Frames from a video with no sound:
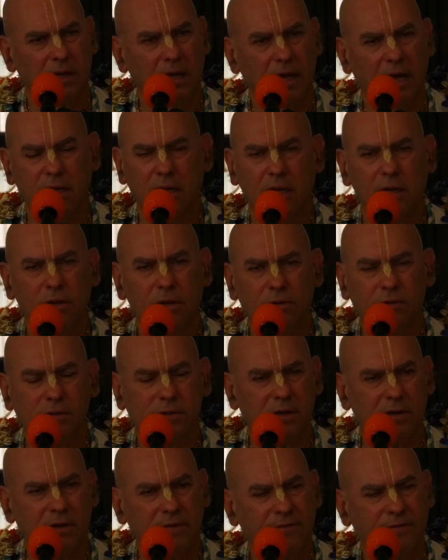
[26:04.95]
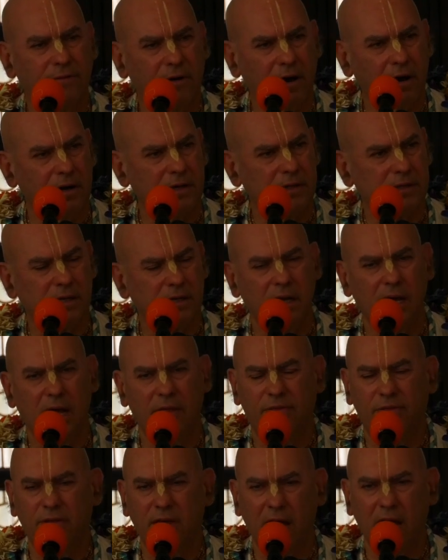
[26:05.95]
An illusory farce, a
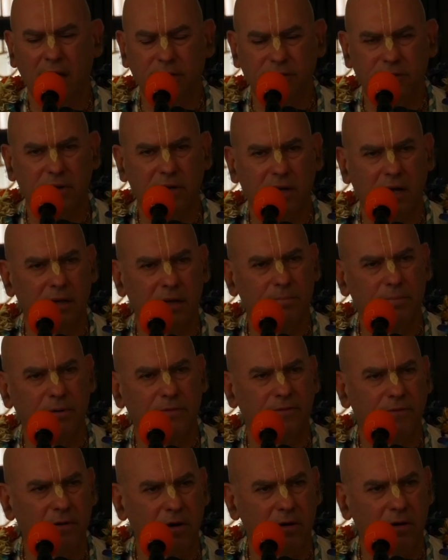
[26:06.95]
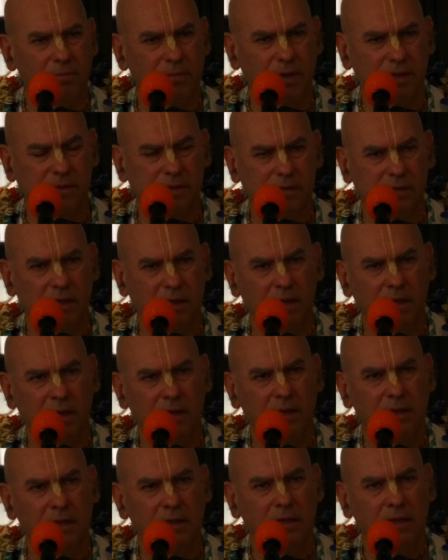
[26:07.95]
theatrical performance.
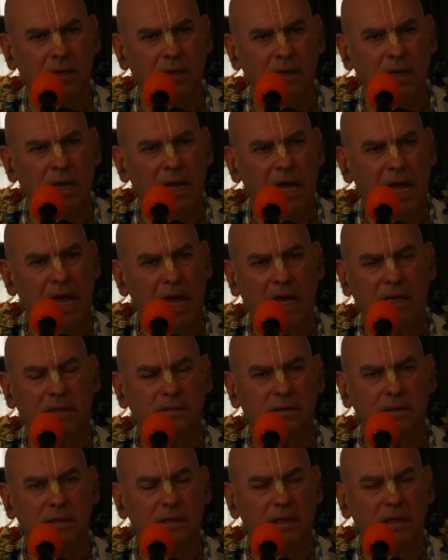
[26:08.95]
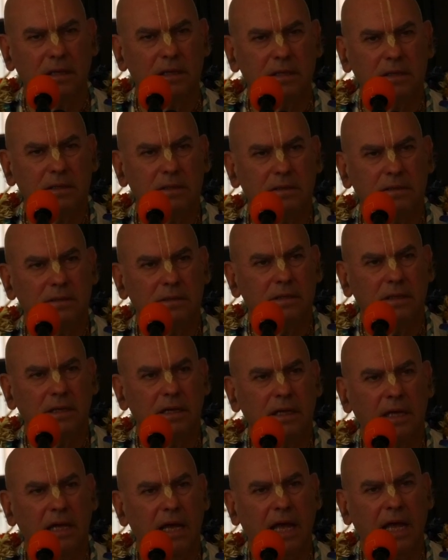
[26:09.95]
And
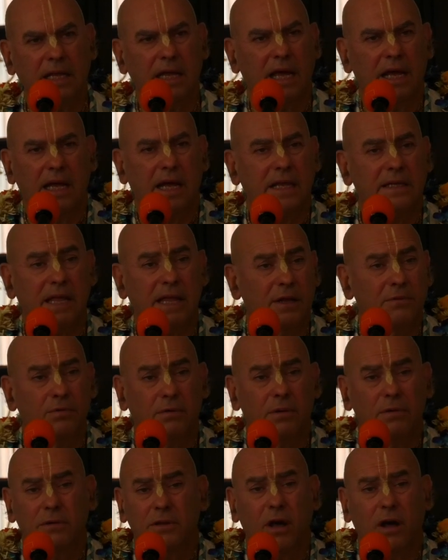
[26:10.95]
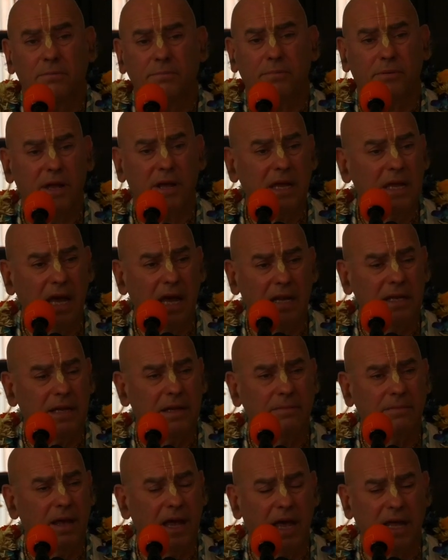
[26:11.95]
that will not bring
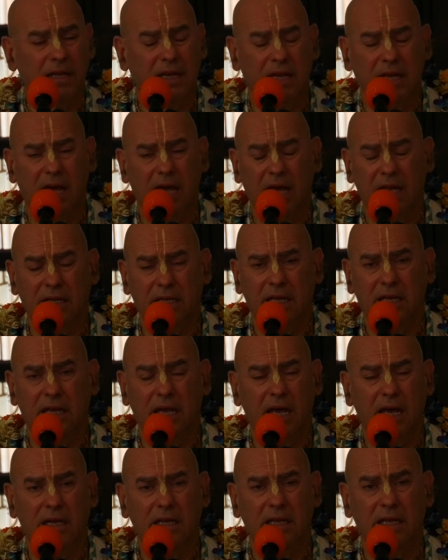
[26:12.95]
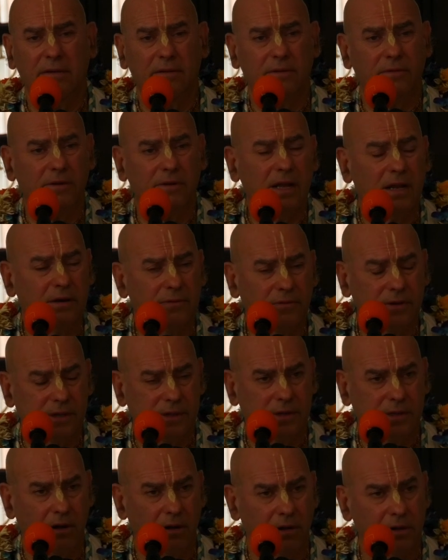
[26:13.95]
any real
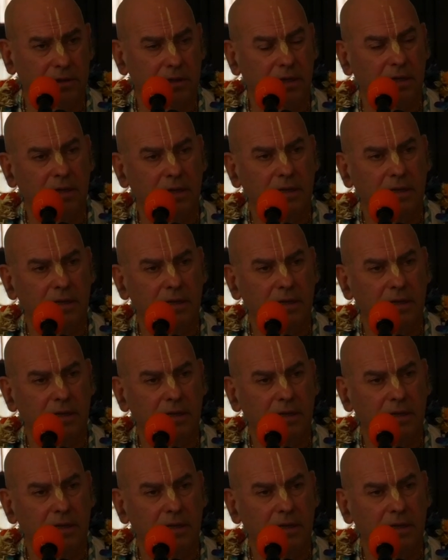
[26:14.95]
result.